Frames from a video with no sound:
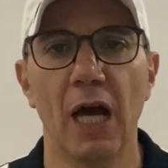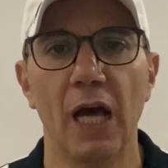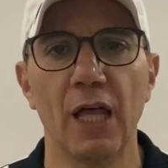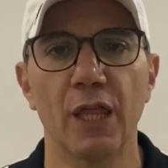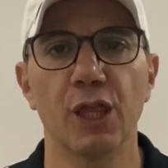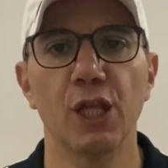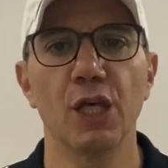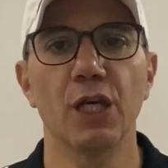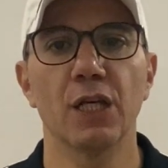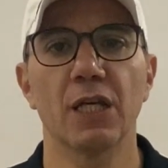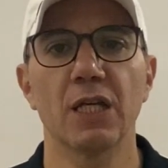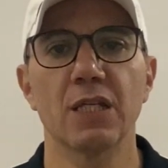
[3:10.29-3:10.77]
I
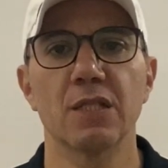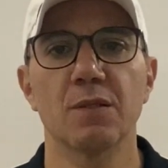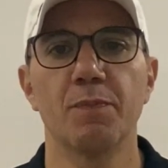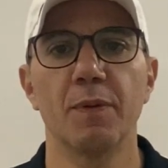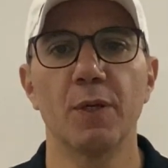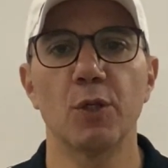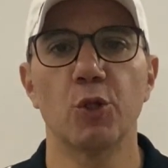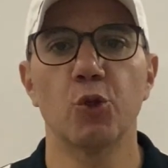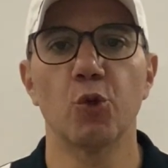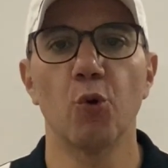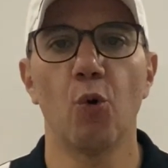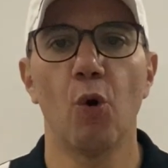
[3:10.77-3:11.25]
think it's a
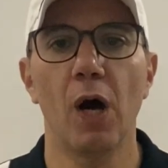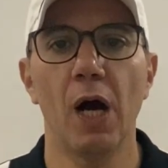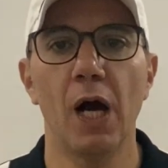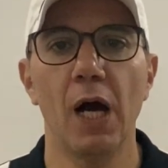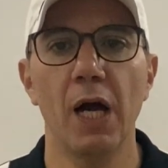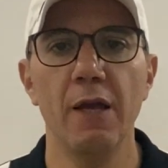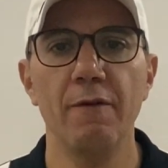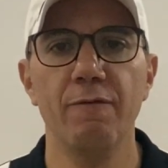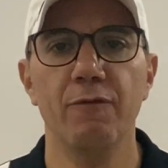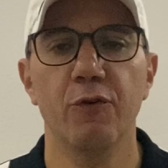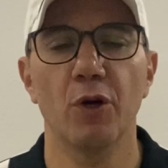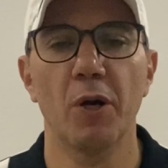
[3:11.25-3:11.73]
bit too
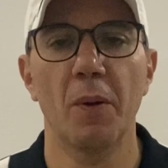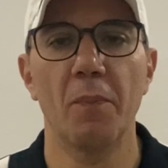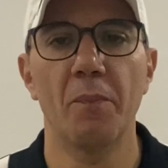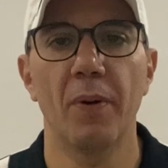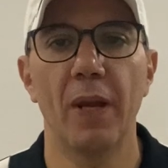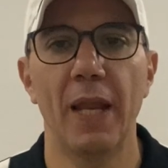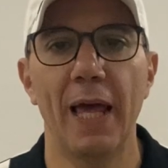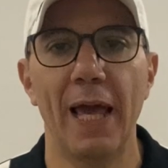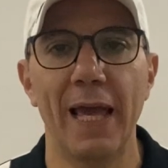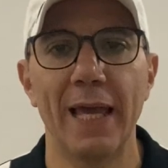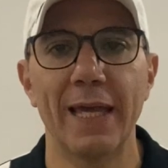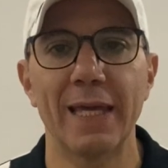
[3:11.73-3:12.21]
high for a
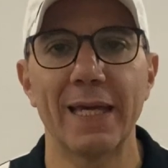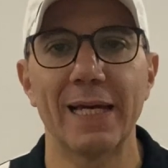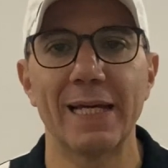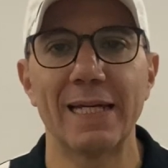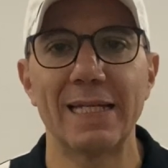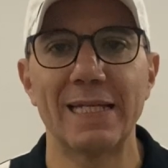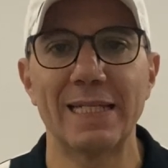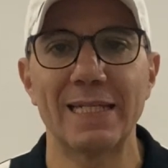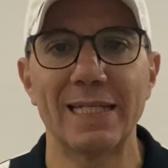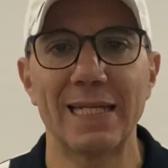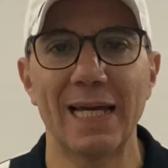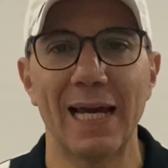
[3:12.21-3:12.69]
player
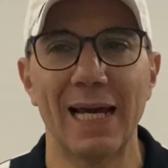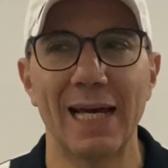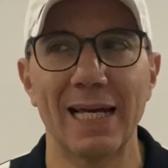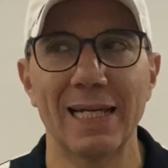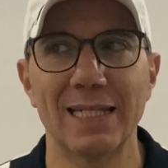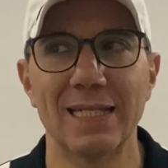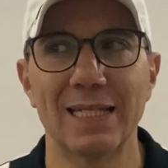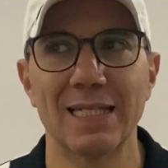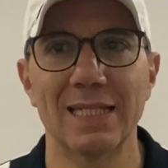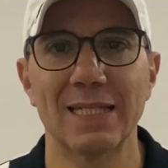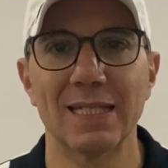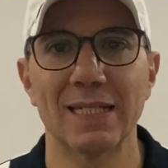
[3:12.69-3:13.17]

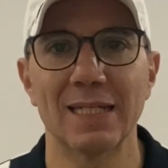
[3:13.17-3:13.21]
that